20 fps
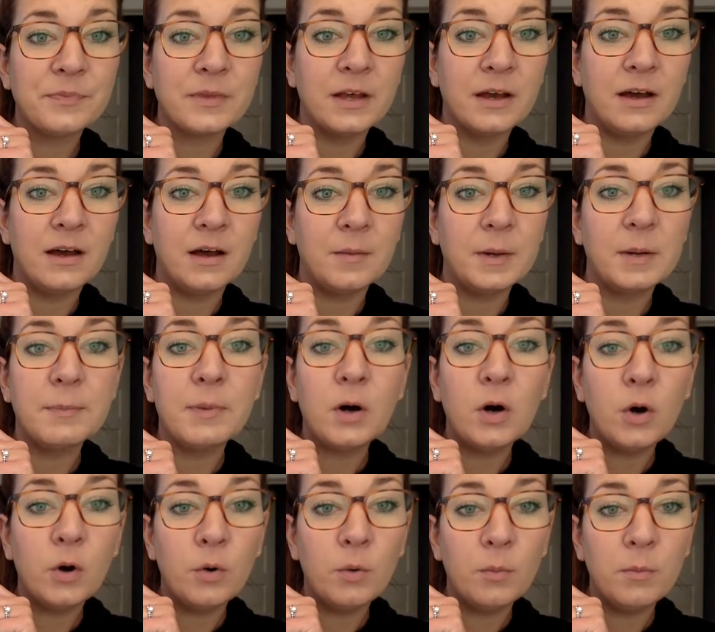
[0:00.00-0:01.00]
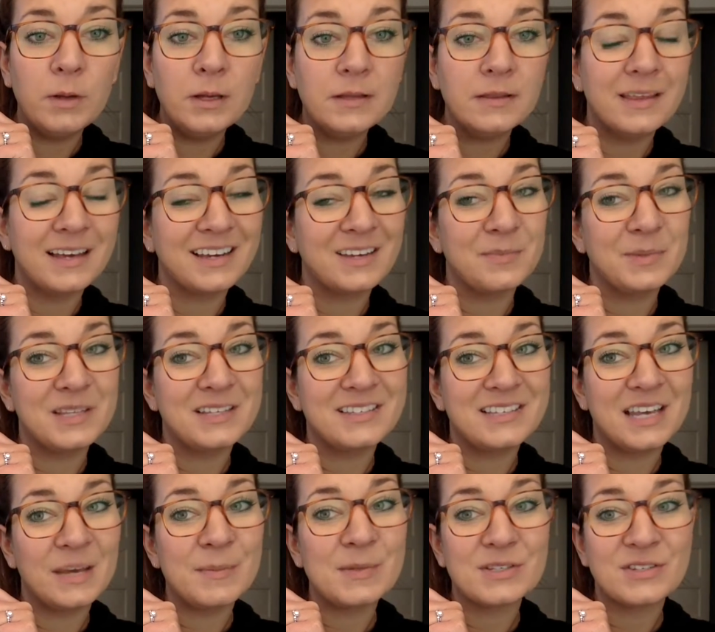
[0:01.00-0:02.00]
a poem that could be the
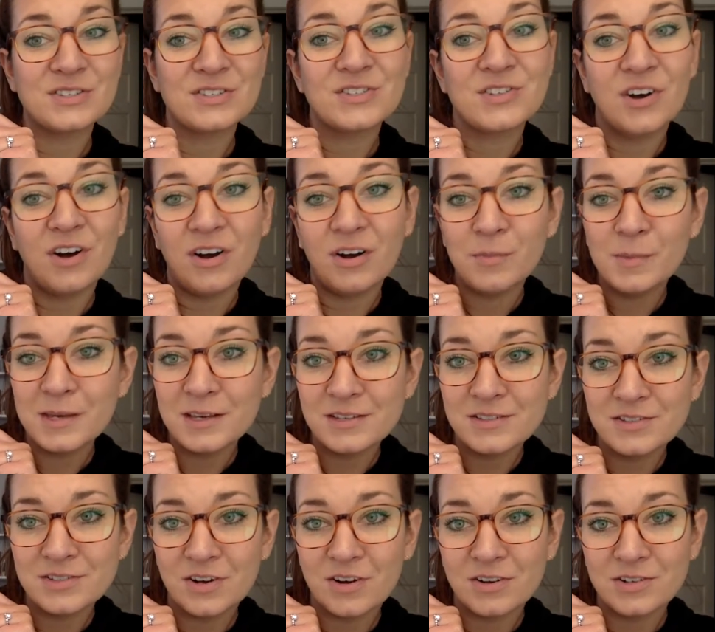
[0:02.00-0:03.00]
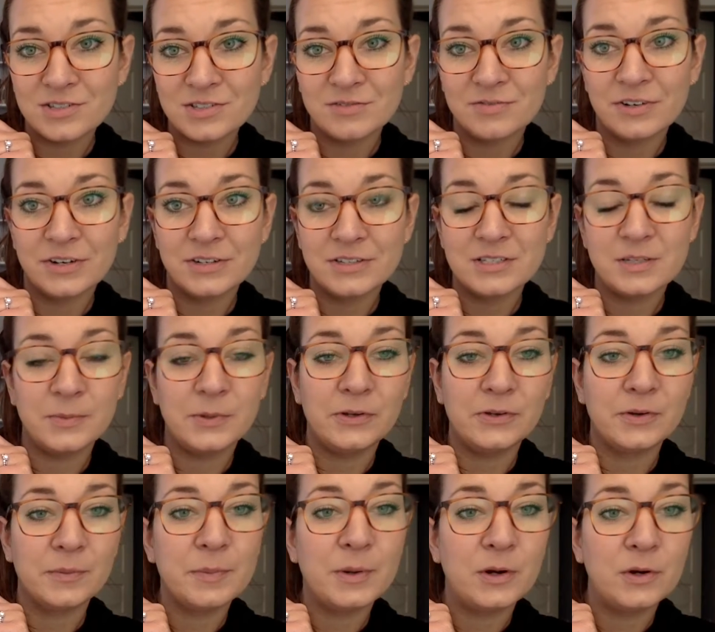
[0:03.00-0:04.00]
same as a song because songs are very similar
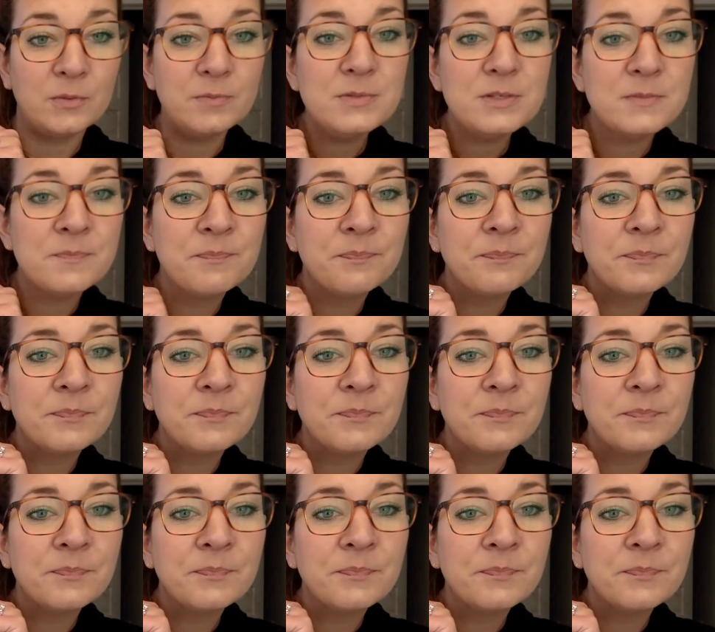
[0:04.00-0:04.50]
to poems.